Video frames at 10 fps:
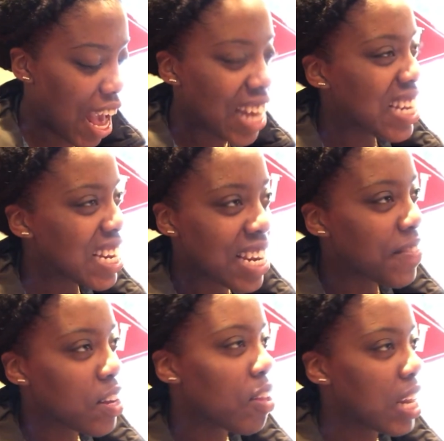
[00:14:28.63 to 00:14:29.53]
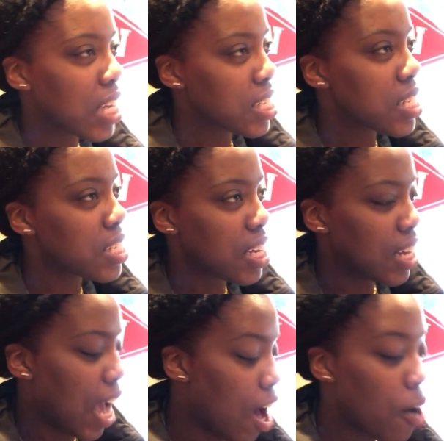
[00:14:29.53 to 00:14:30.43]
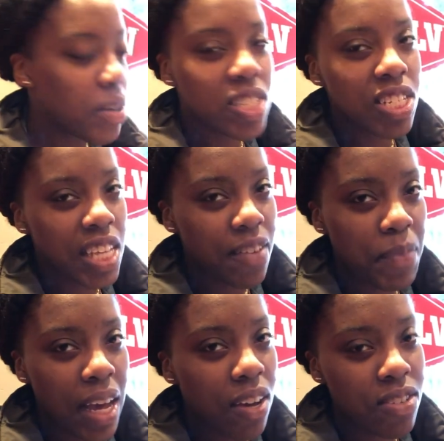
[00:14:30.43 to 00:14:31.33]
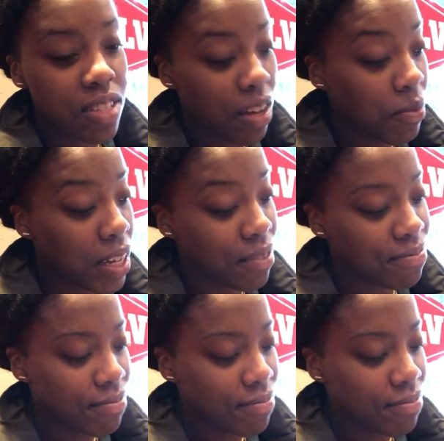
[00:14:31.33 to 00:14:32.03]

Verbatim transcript: I didn't even know that existed. I always just give my coleslaw, well,